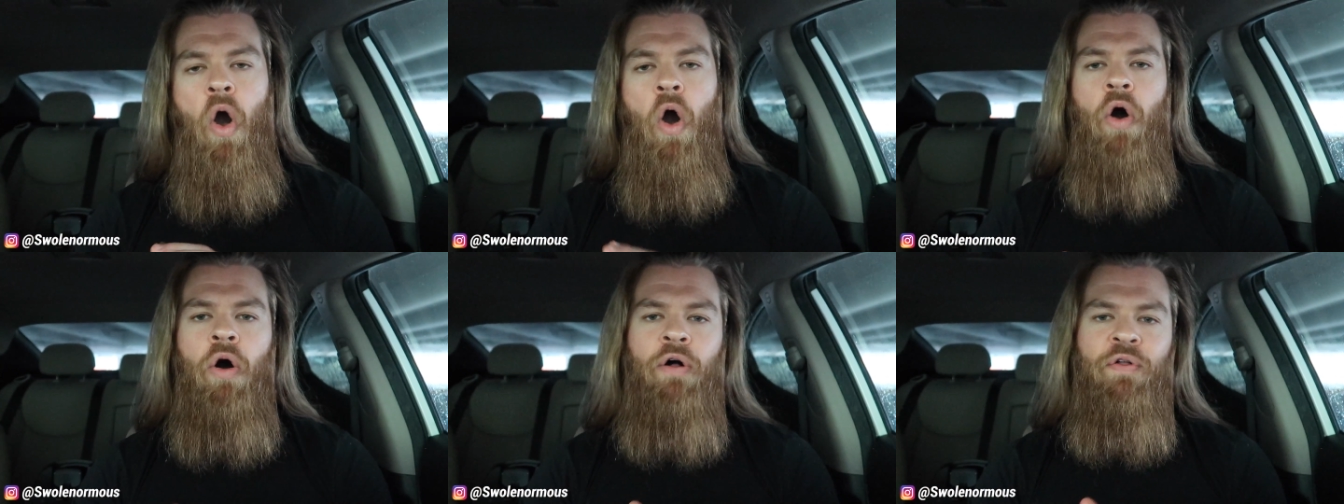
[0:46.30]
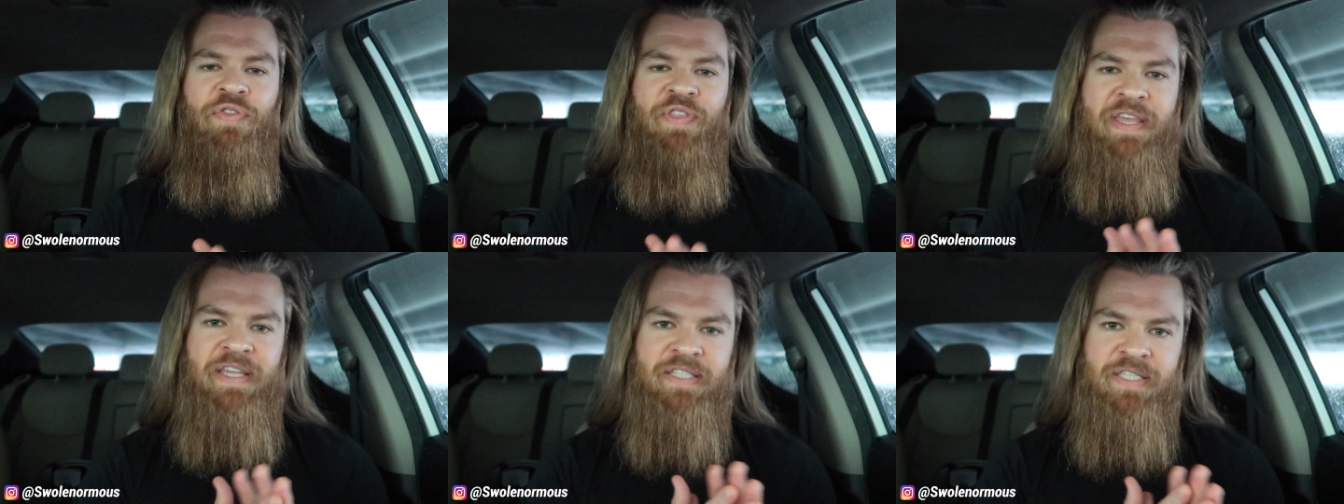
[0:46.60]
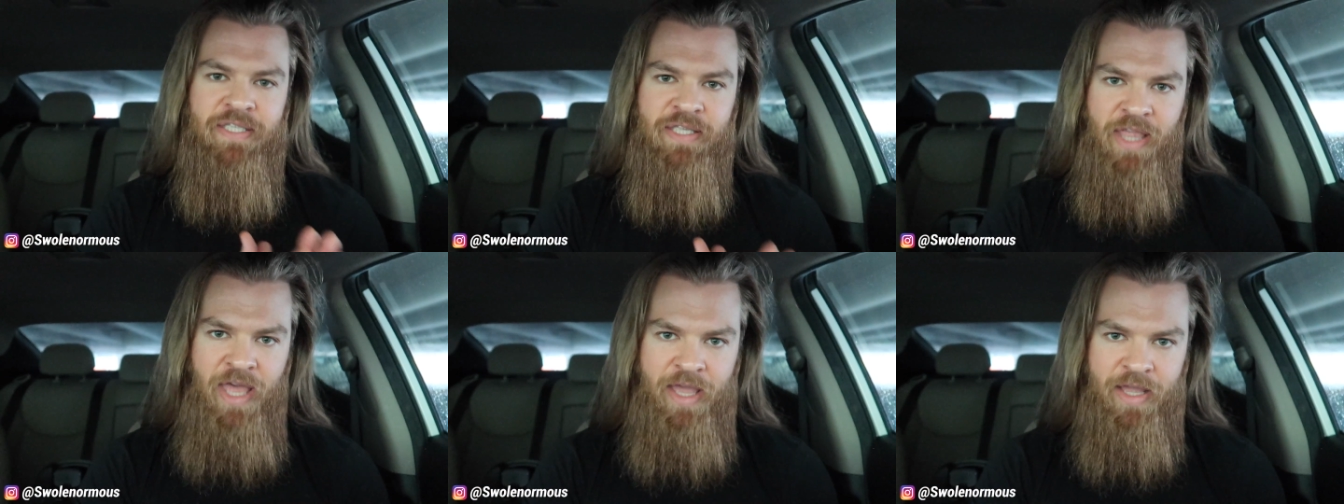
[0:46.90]
All
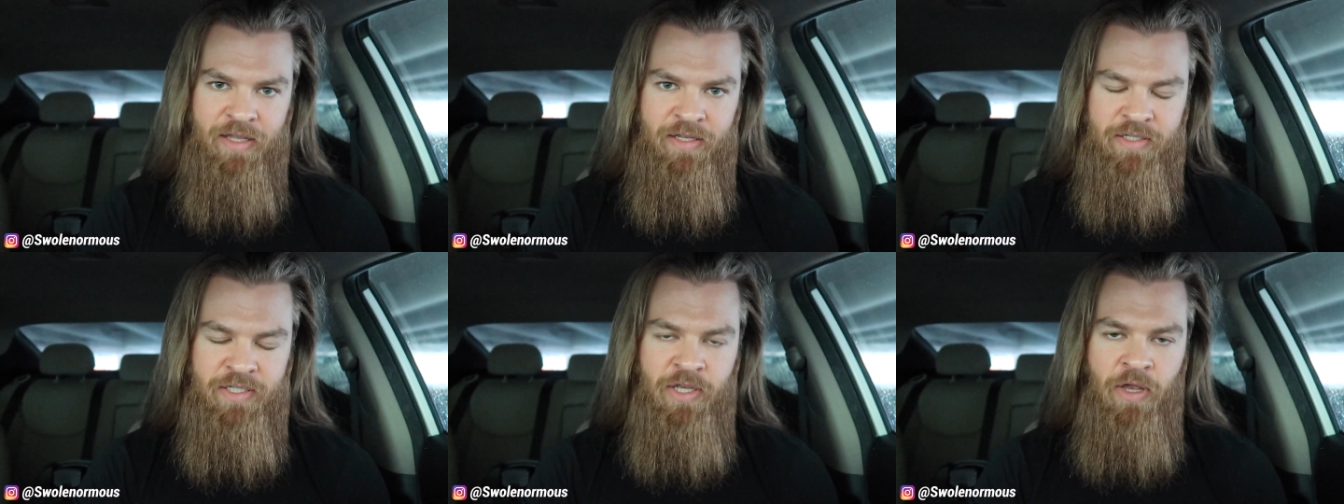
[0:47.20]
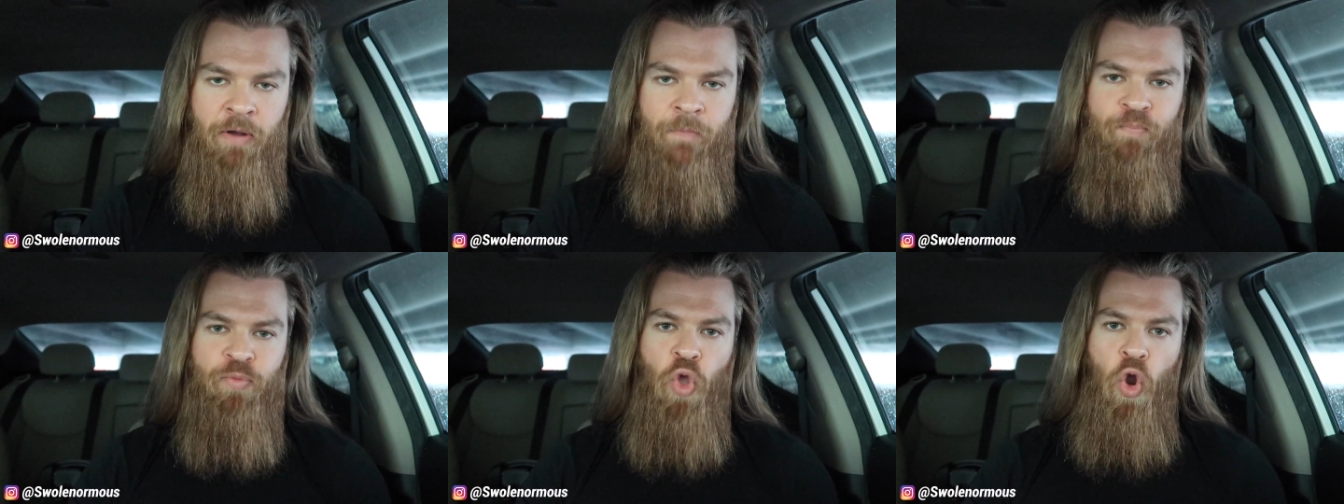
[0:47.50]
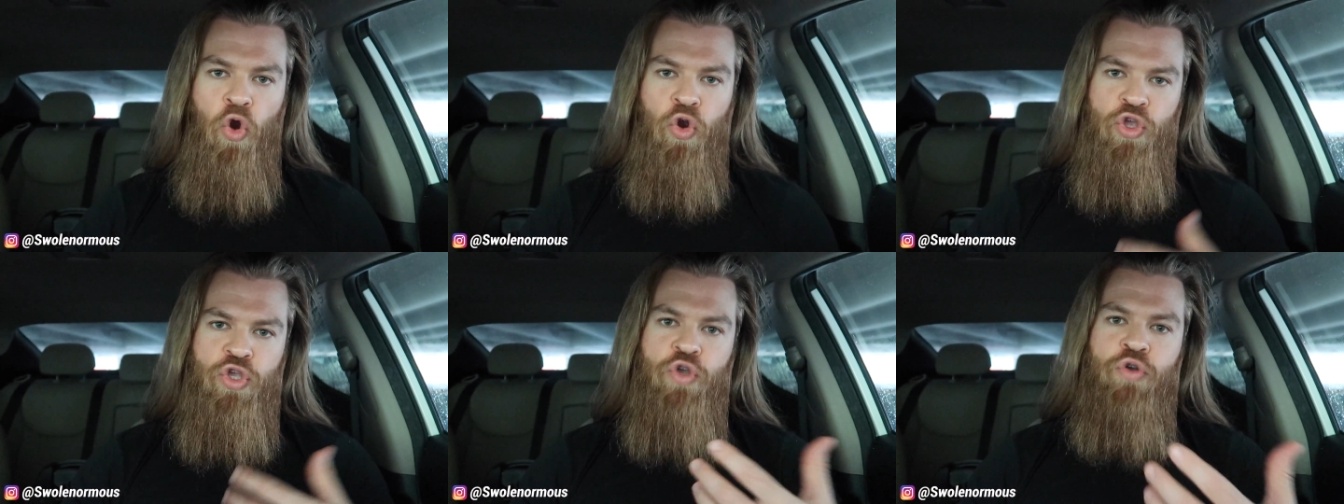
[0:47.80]
these things
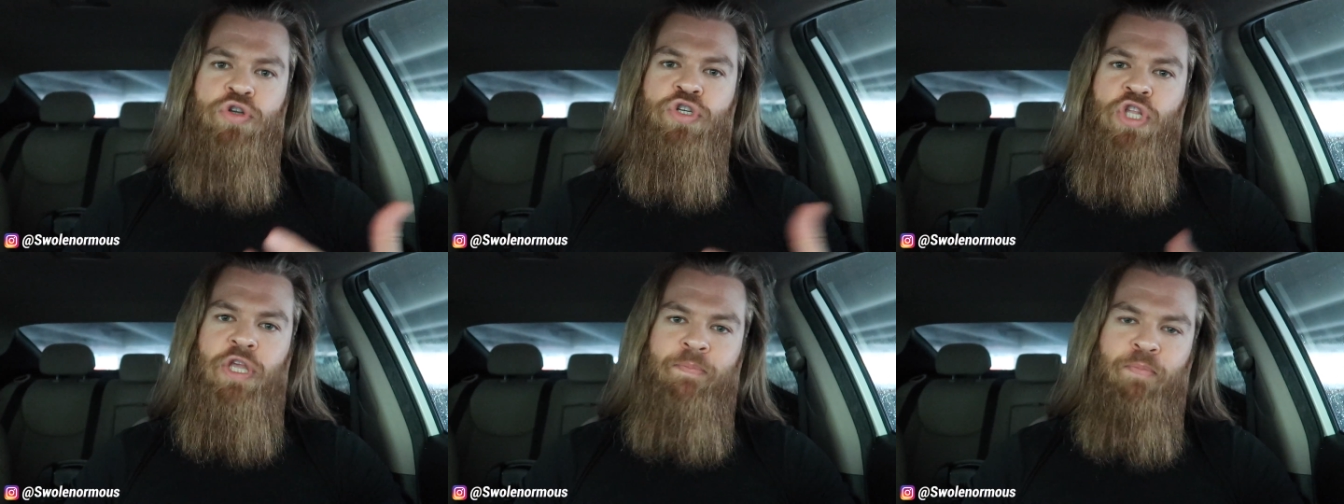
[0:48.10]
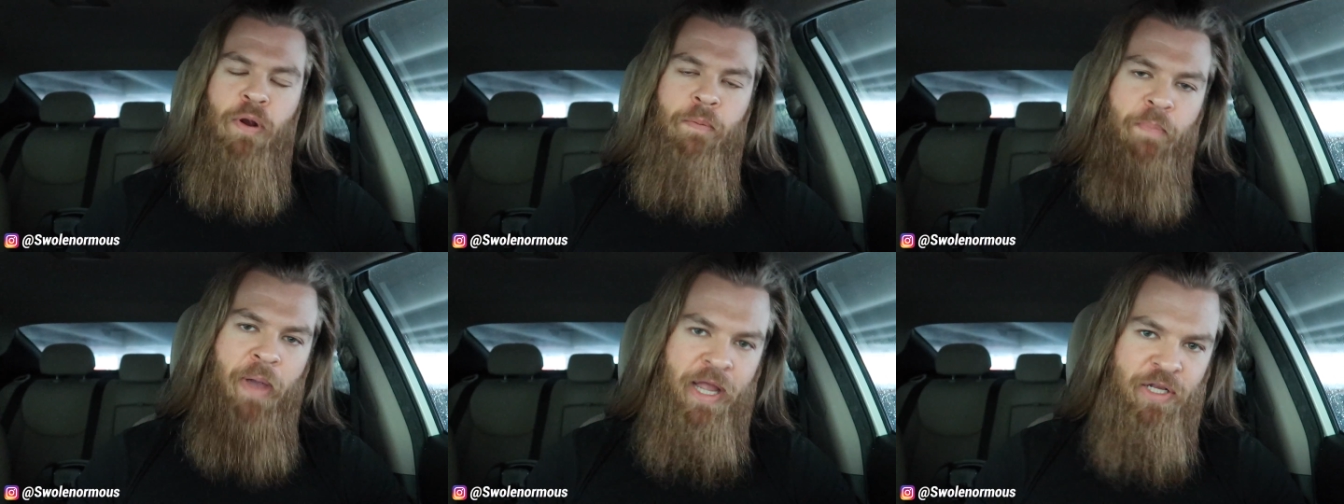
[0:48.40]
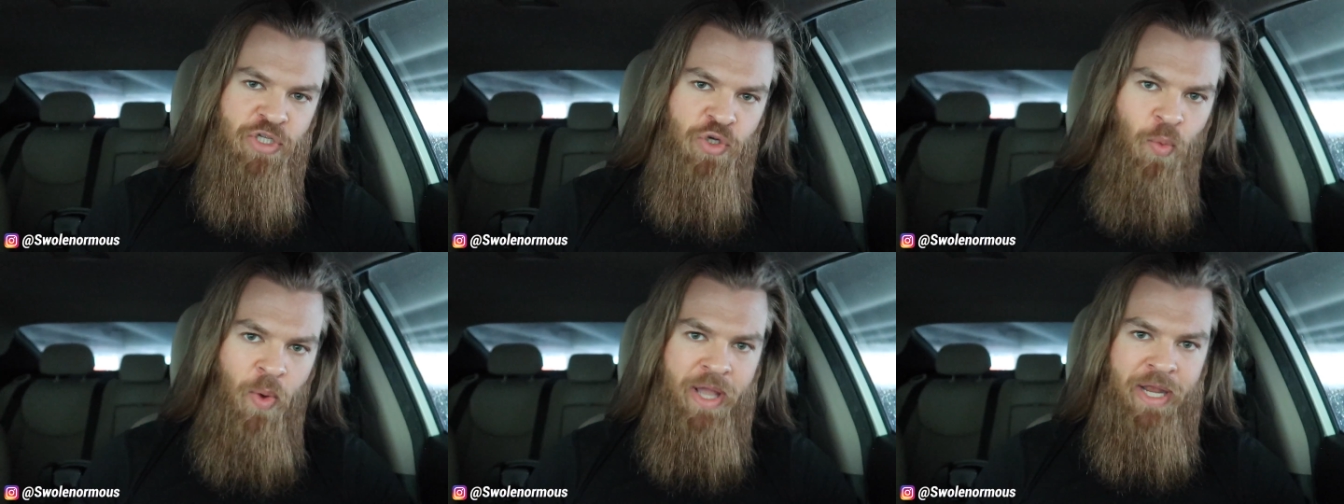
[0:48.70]
are usually
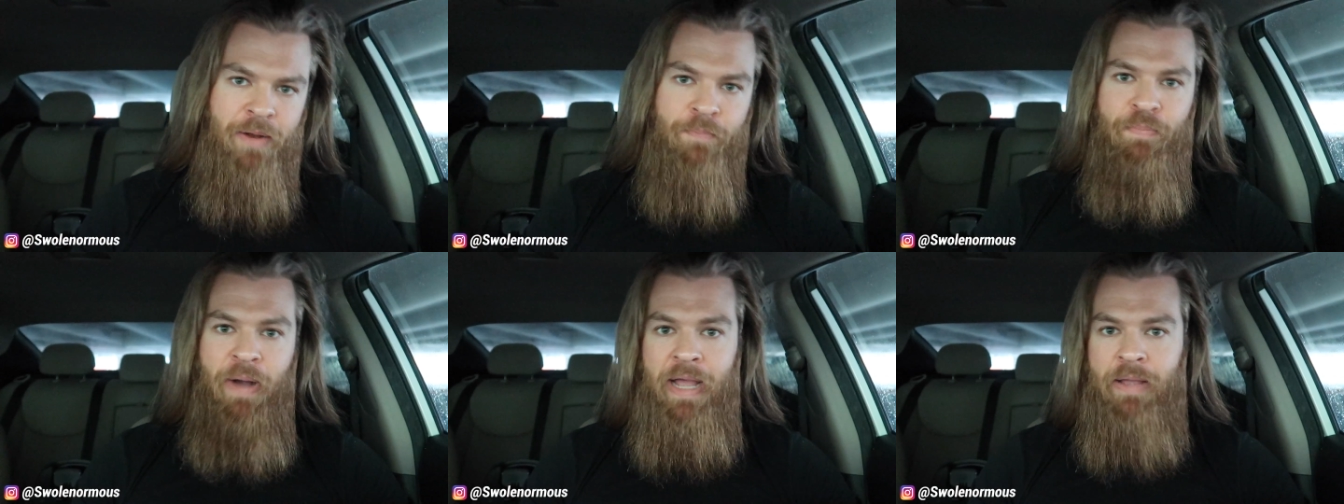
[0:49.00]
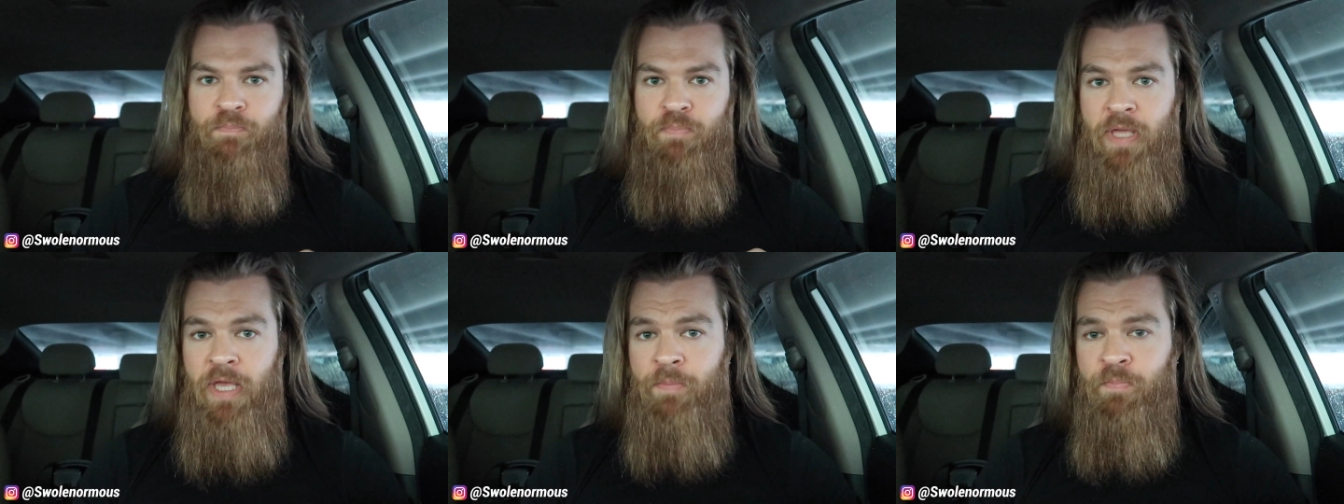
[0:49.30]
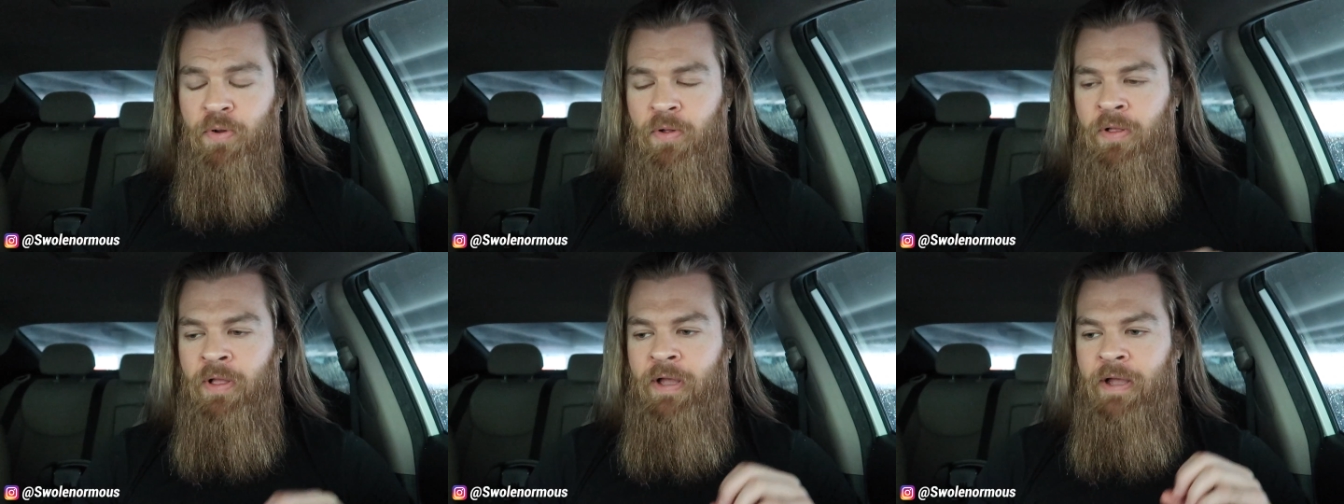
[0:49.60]
perpetuated by
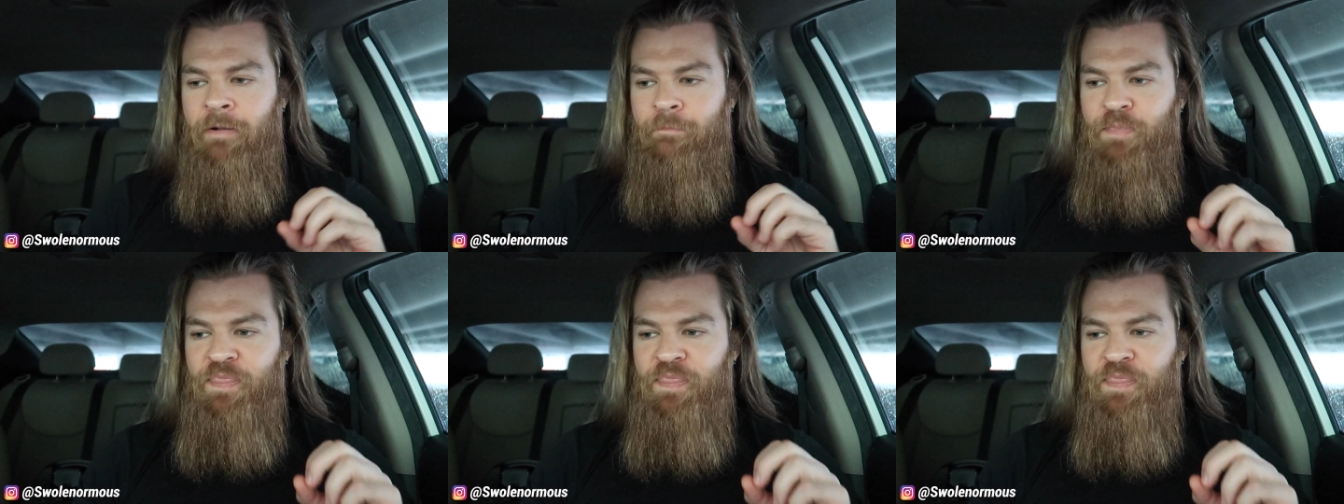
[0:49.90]
people